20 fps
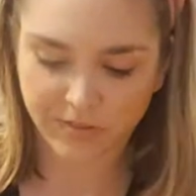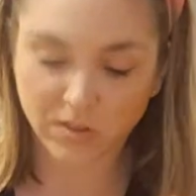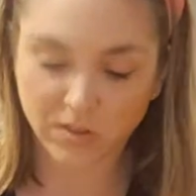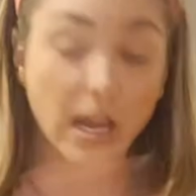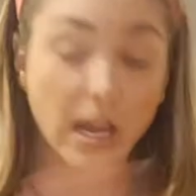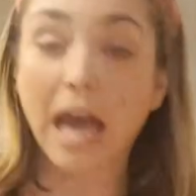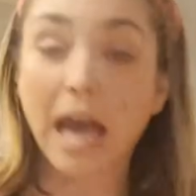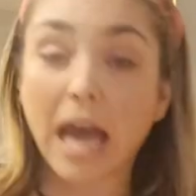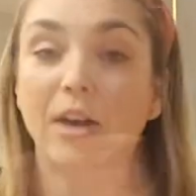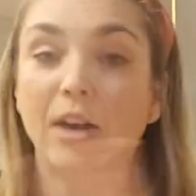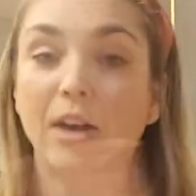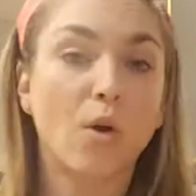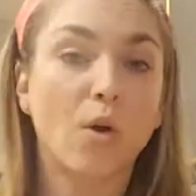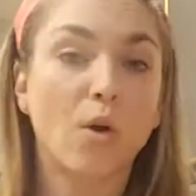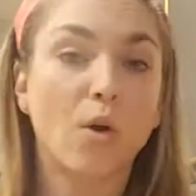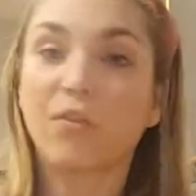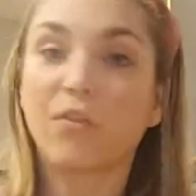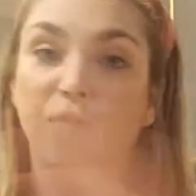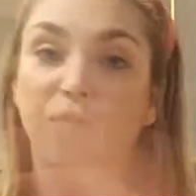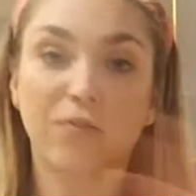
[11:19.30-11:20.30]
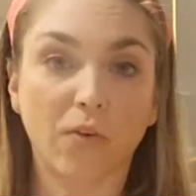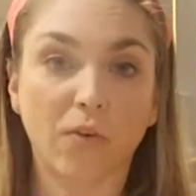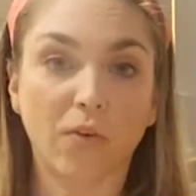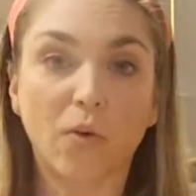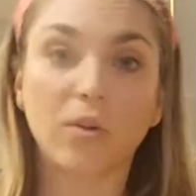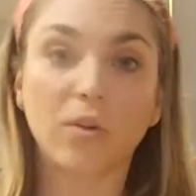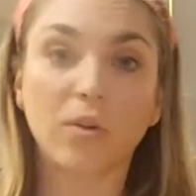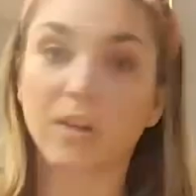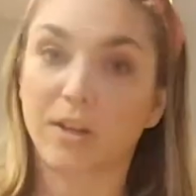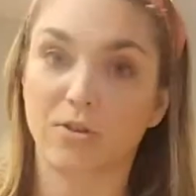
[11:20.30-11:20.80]
I can go full
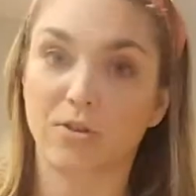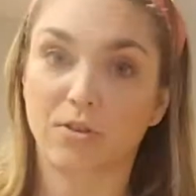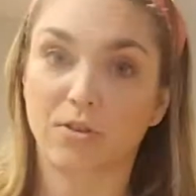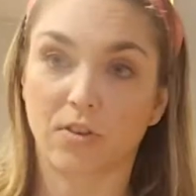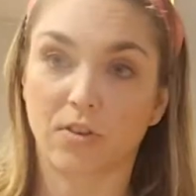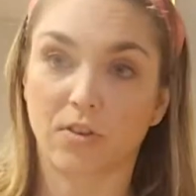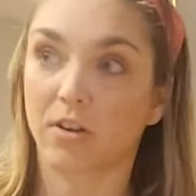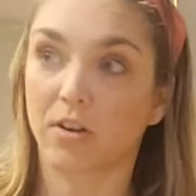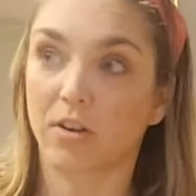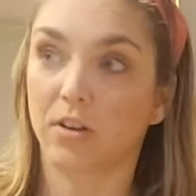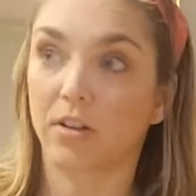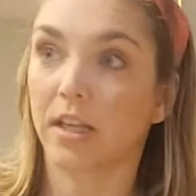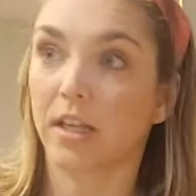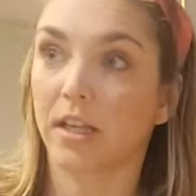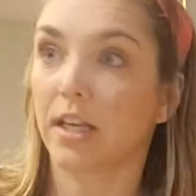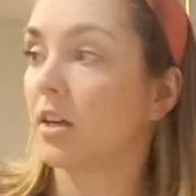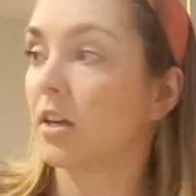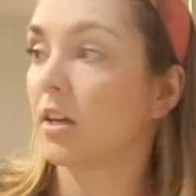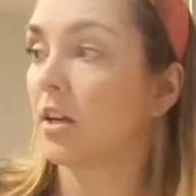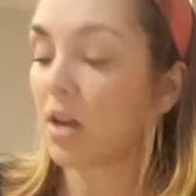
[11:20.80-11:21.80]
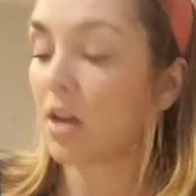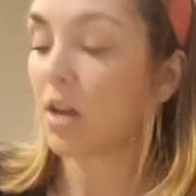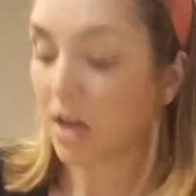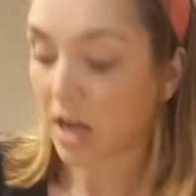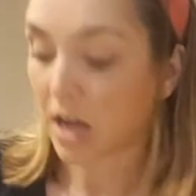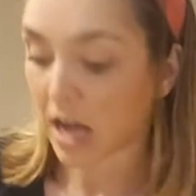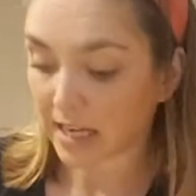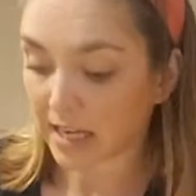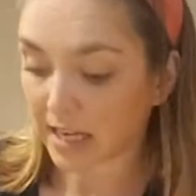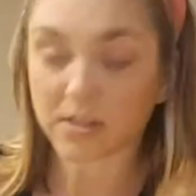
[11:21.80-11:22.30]
introvert. Like,
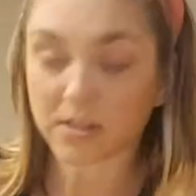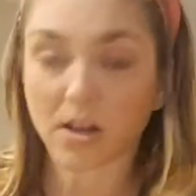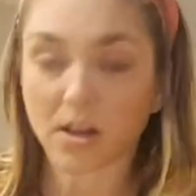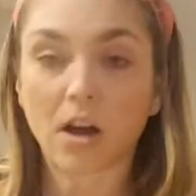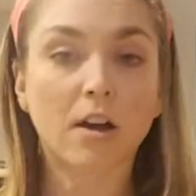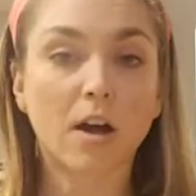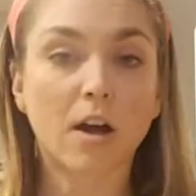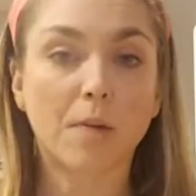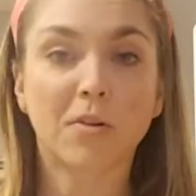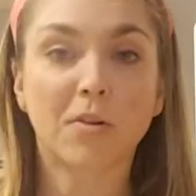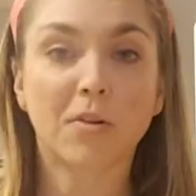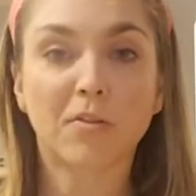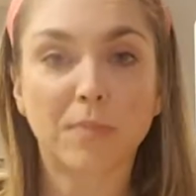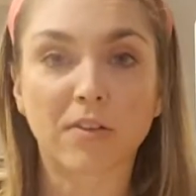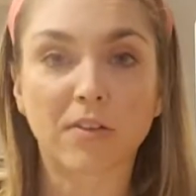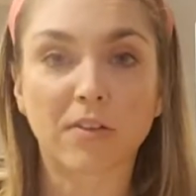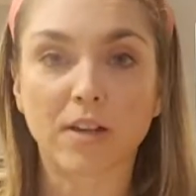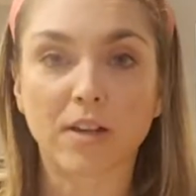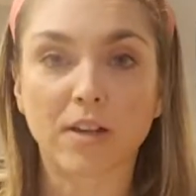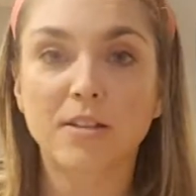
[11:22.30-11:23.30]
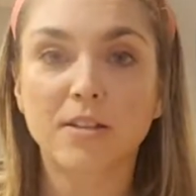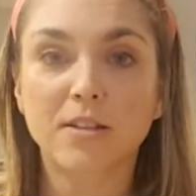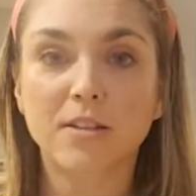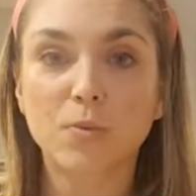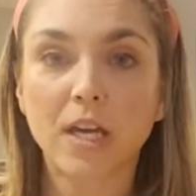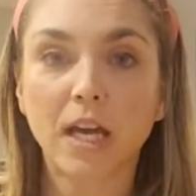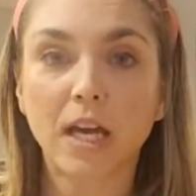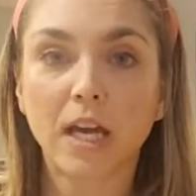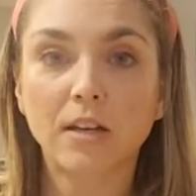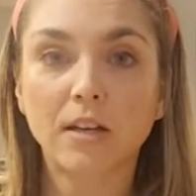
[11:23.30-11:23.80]
I saw a couple of my friends this
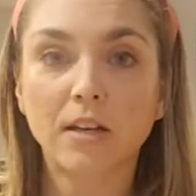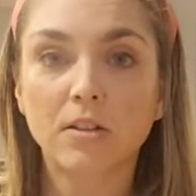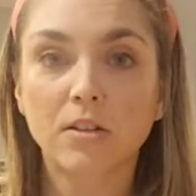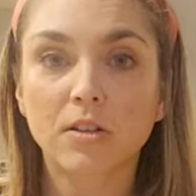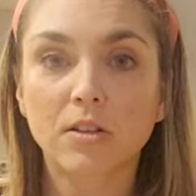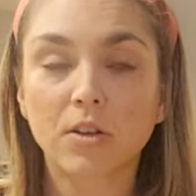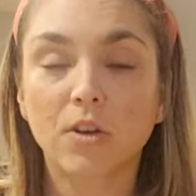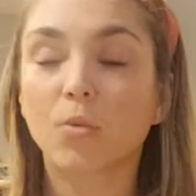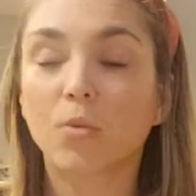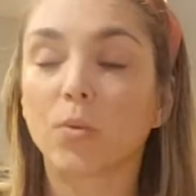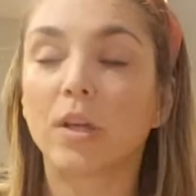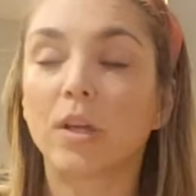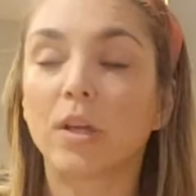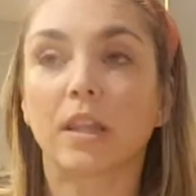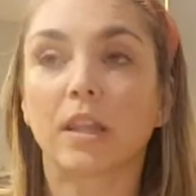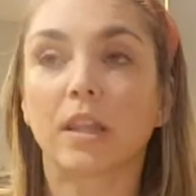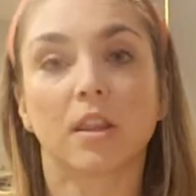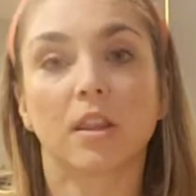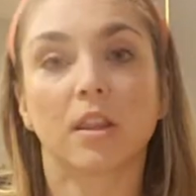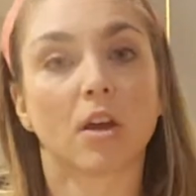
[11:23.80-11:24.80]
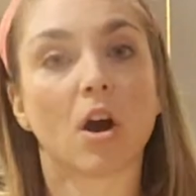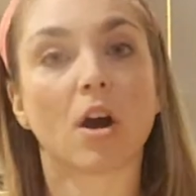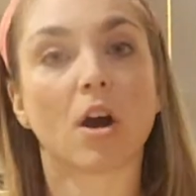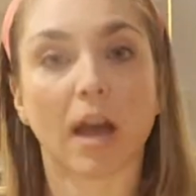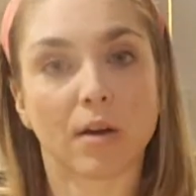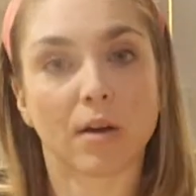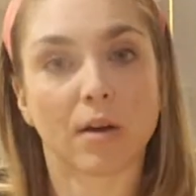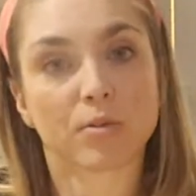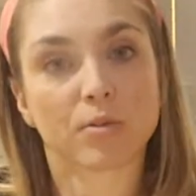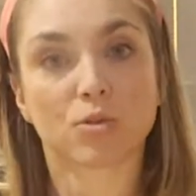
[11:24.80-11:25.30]
weekend. We hung
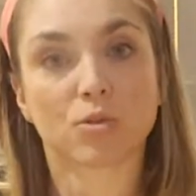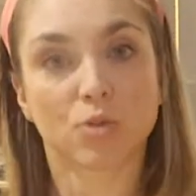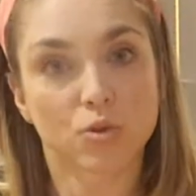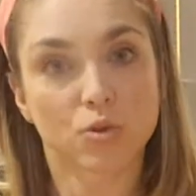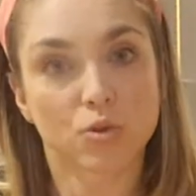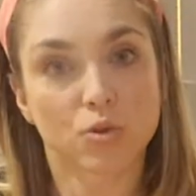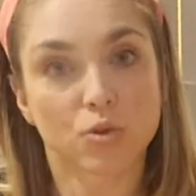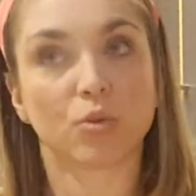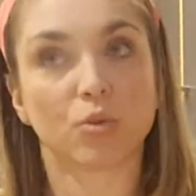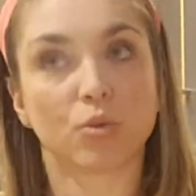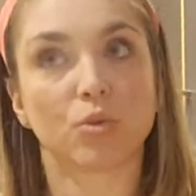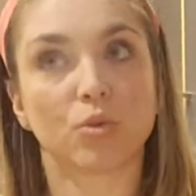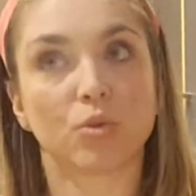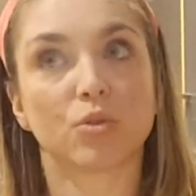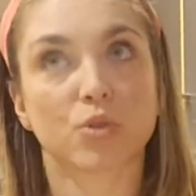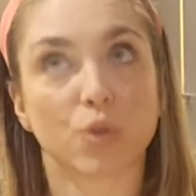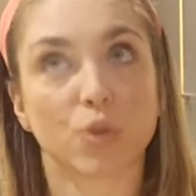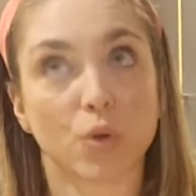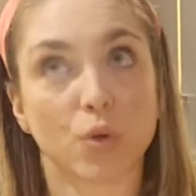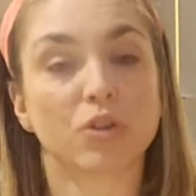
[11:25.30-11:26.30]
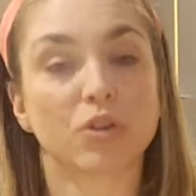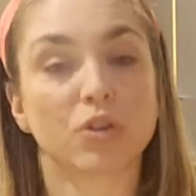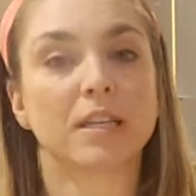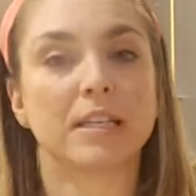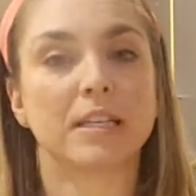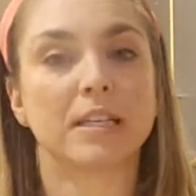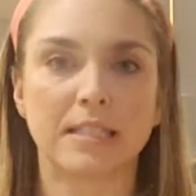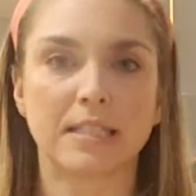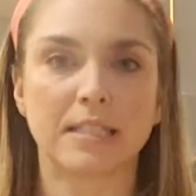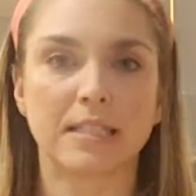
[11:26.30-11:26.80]
out socially
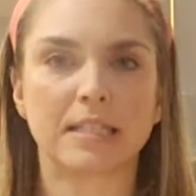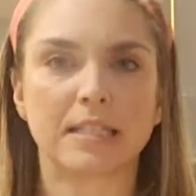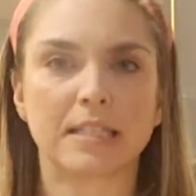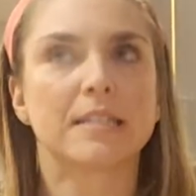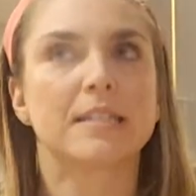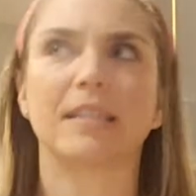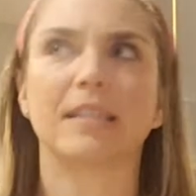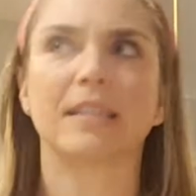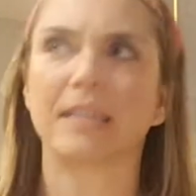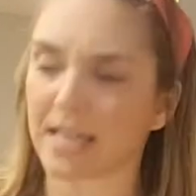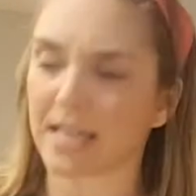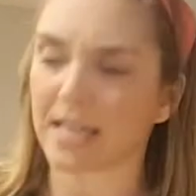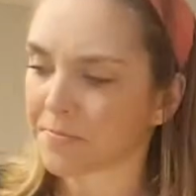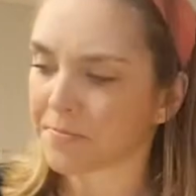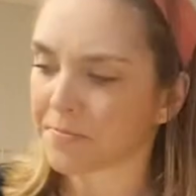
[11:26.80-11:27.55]
distantly.